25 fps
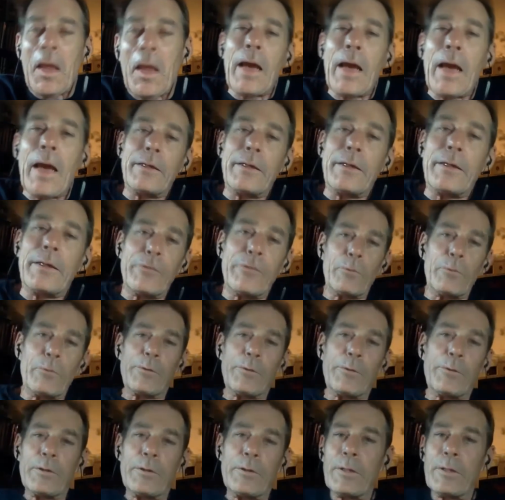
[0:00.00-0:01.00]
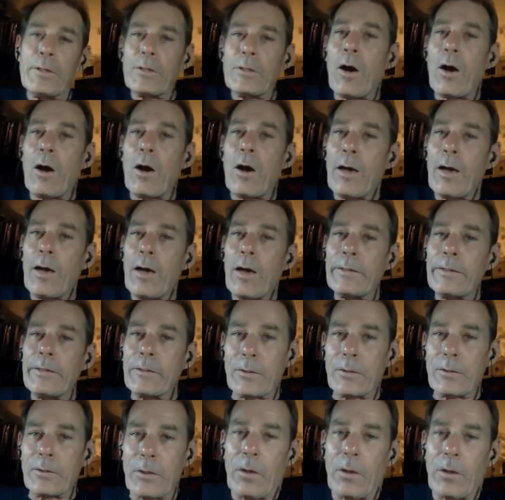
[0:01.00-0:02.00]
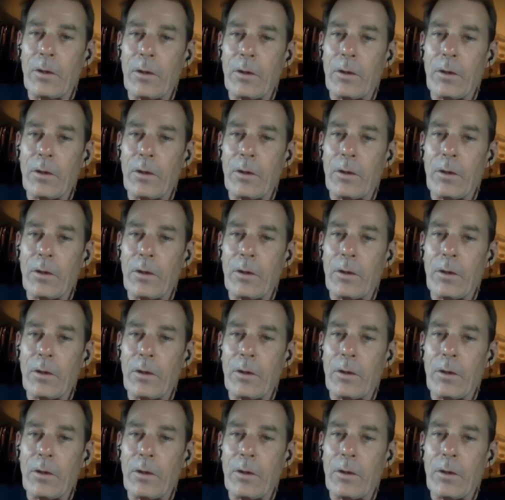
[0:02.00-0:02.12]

And even within this audience,